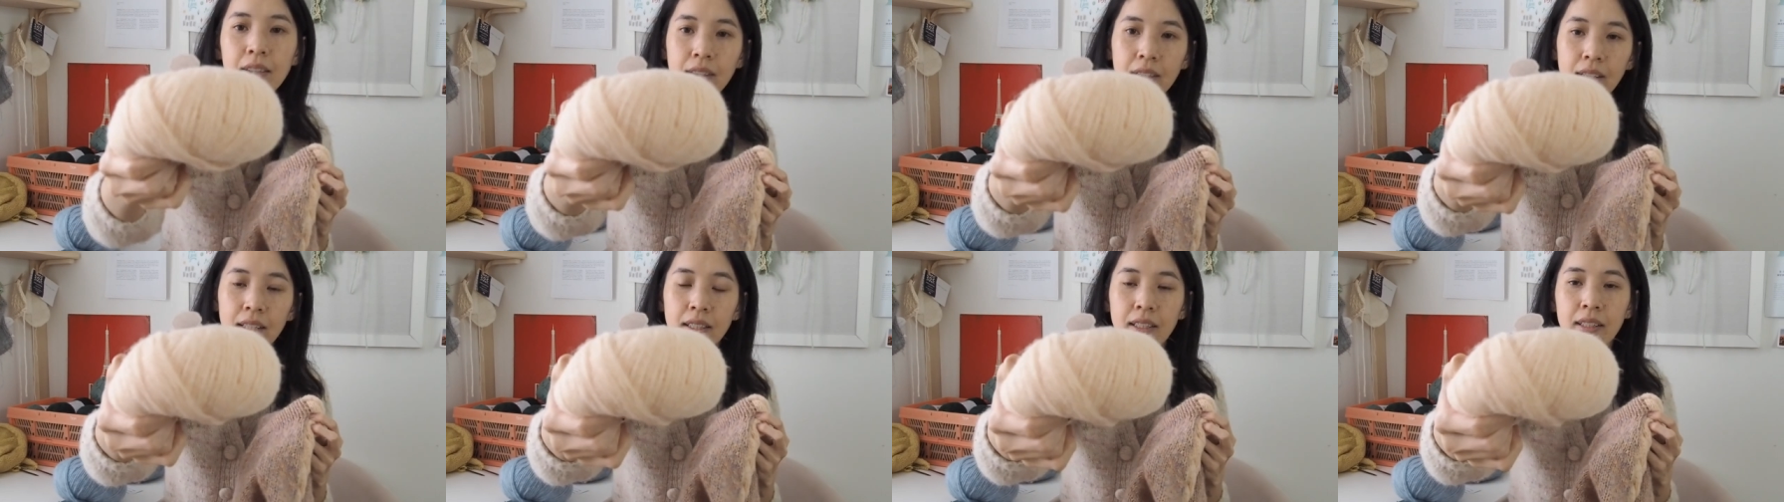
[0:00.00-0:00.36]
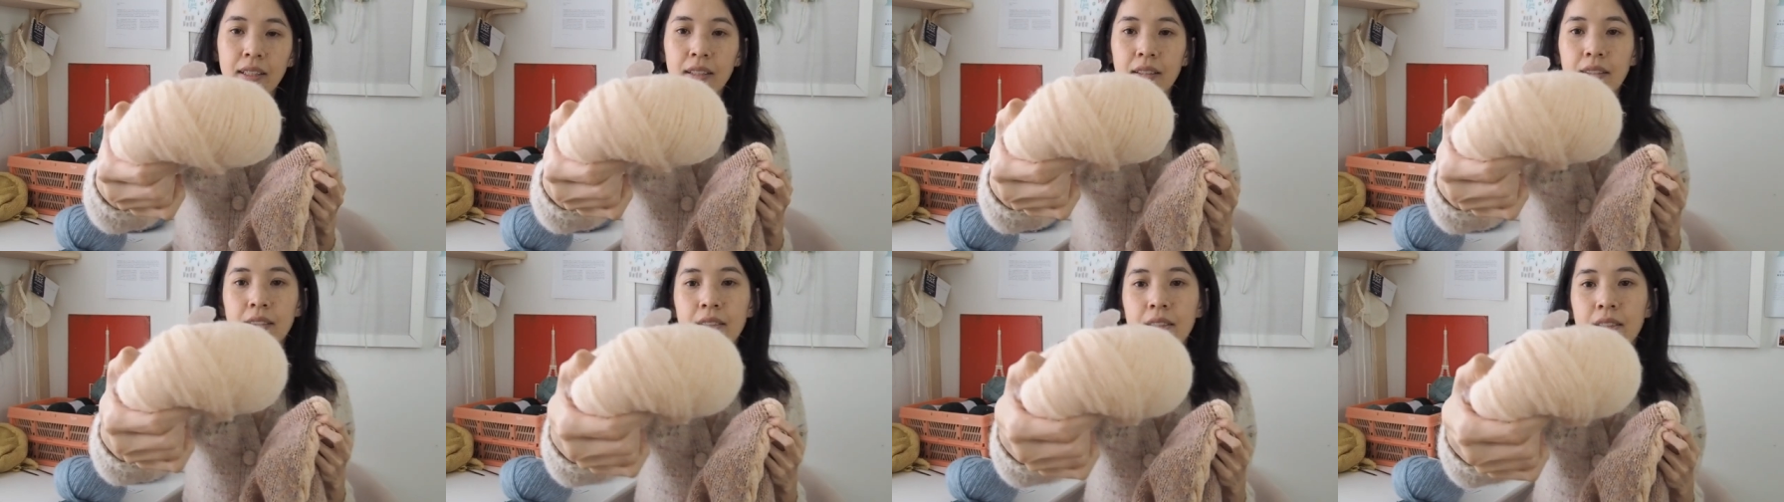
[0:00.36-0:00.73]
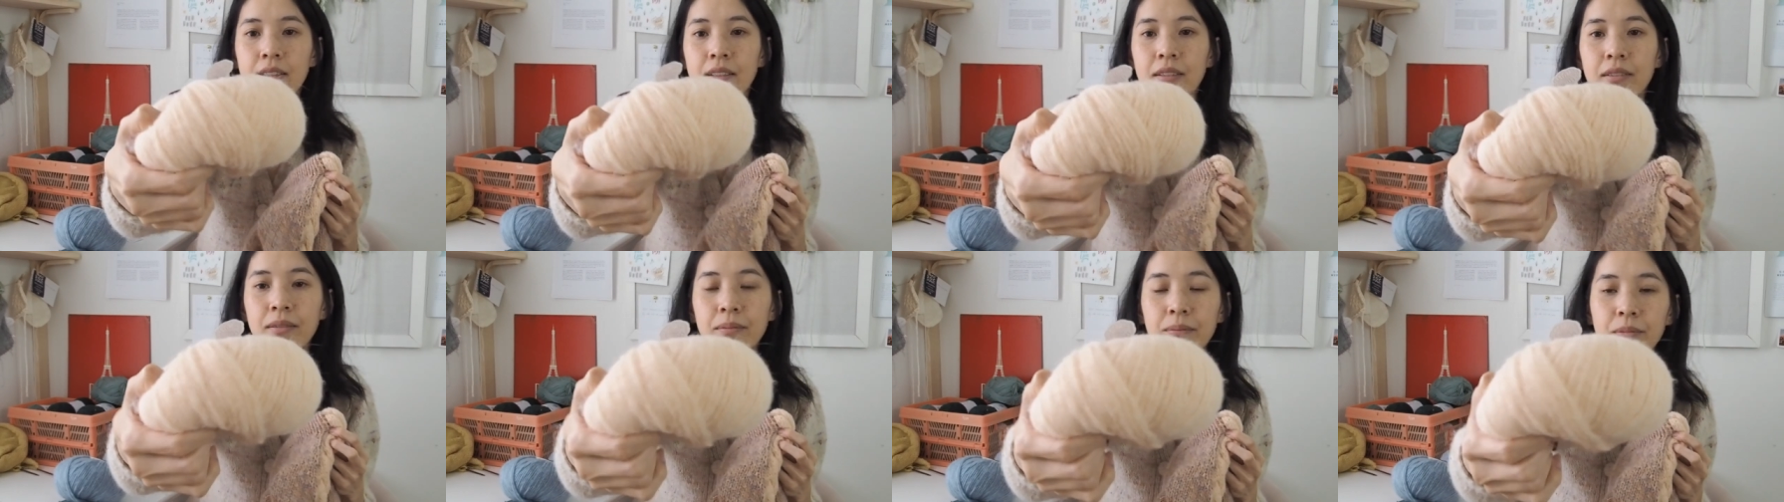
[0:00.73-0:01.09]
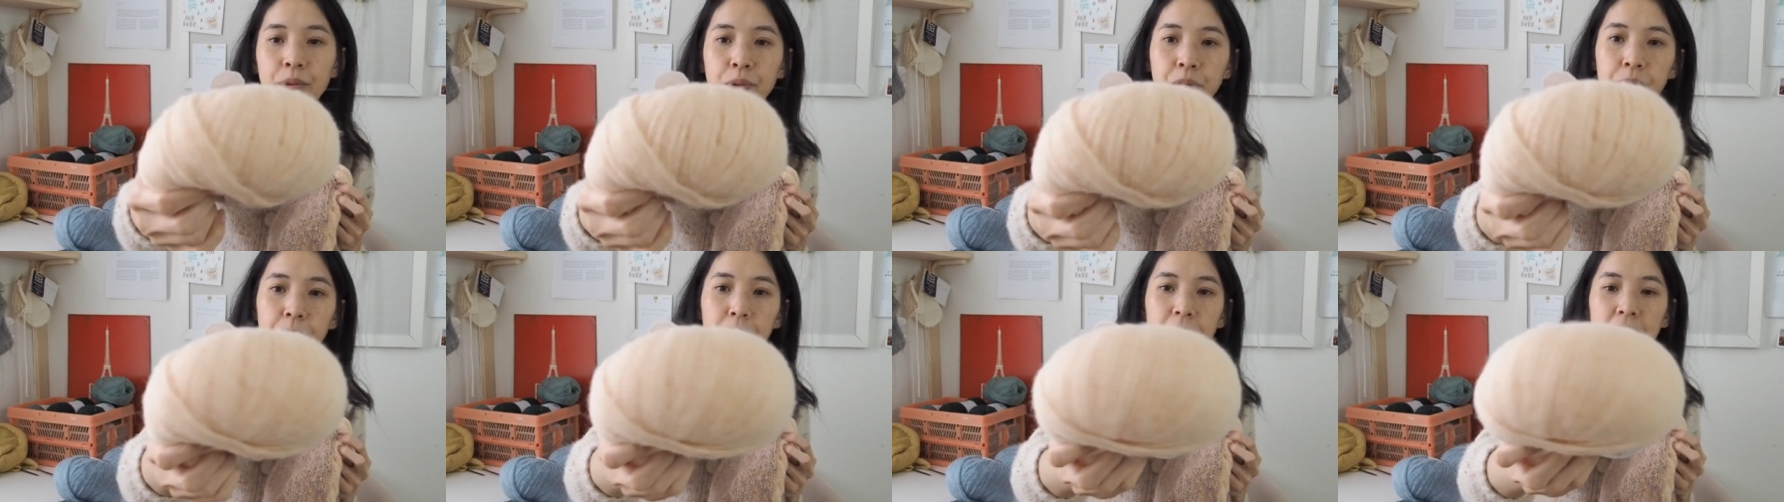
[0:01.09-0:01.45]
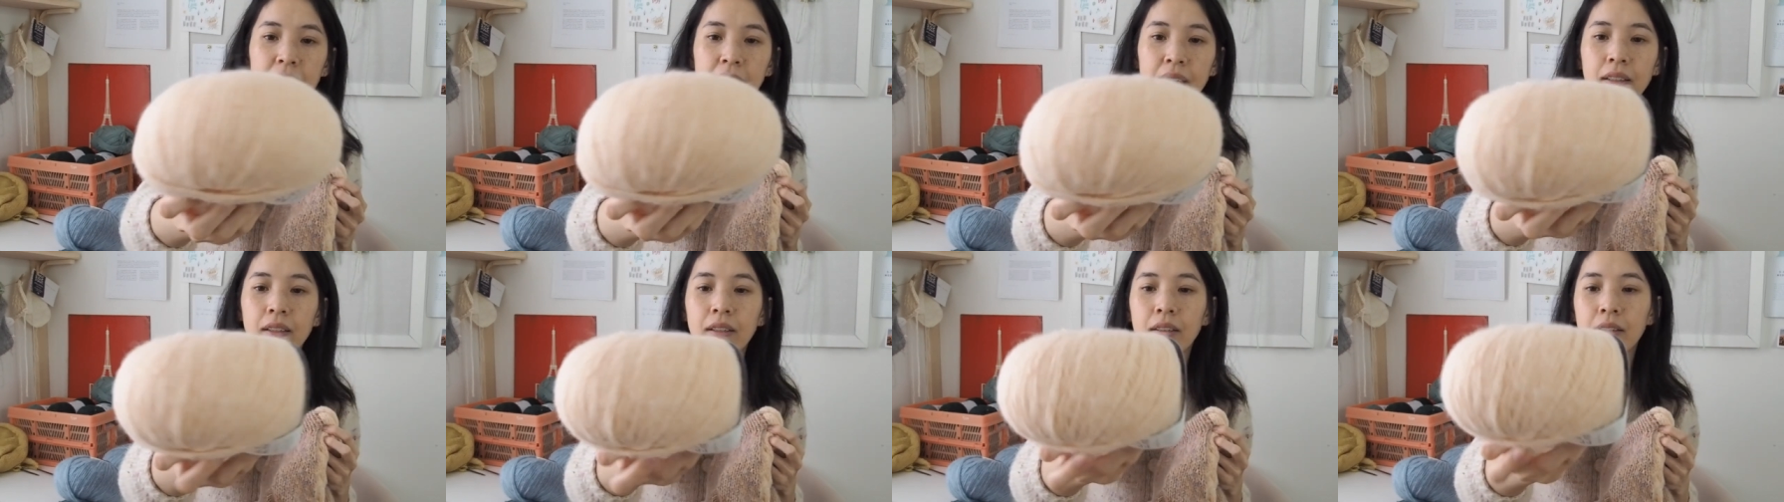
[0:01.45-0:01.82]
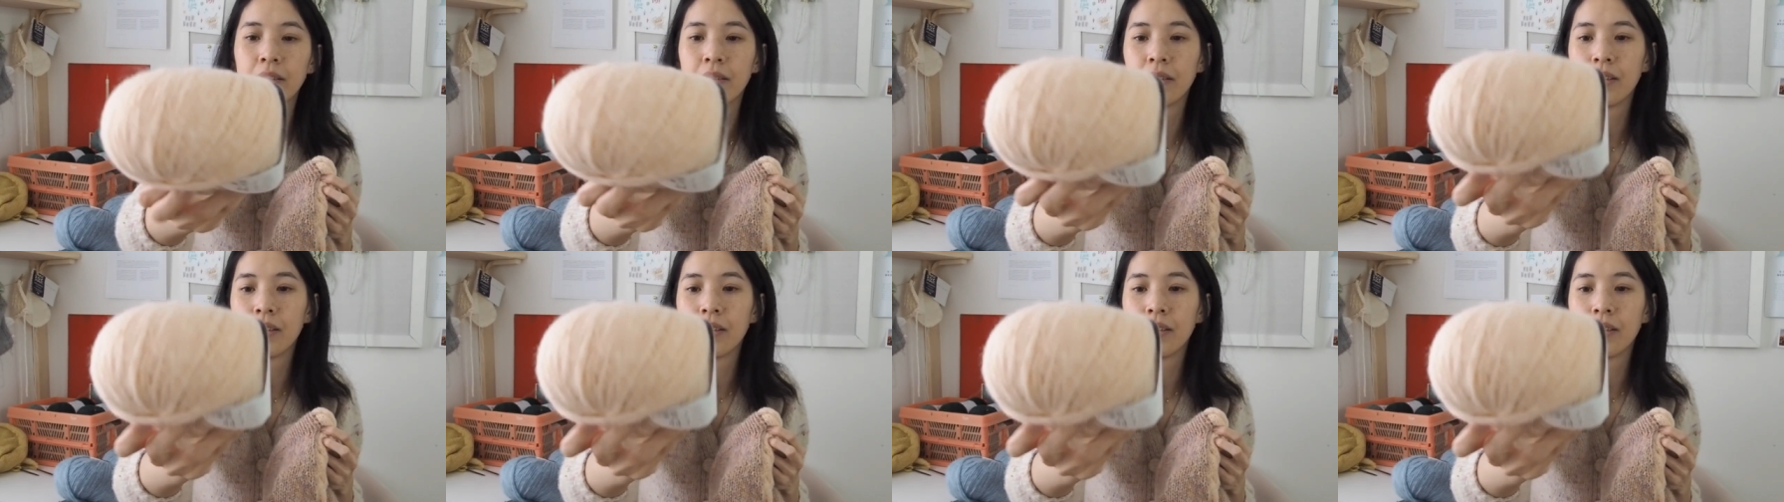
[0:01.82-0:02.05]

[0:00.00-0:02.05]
And it's all pink